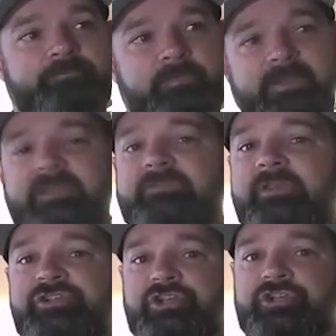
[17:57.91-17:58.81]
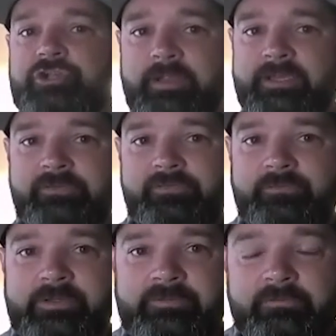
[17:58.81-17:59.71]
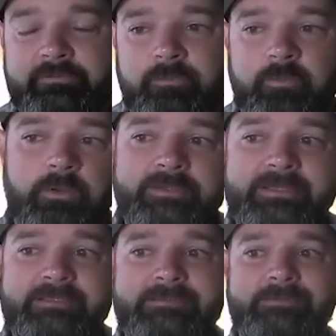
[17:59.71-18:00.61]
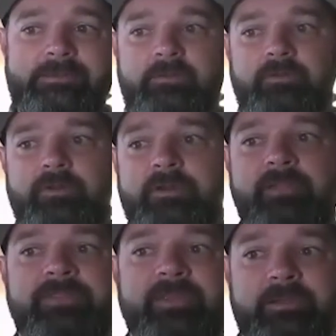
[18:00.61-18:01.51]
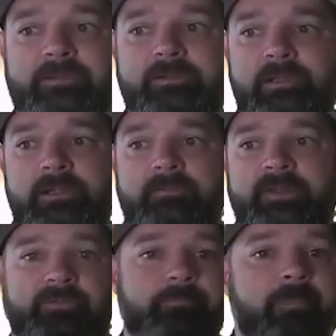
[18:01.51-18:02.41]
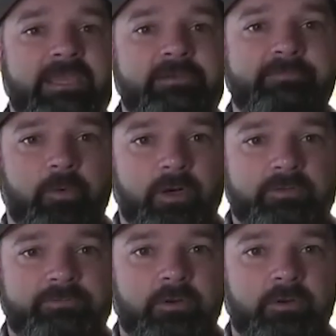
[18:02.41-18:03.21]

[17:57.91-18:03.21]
Being such a new industry, there's really nothing that's made for it.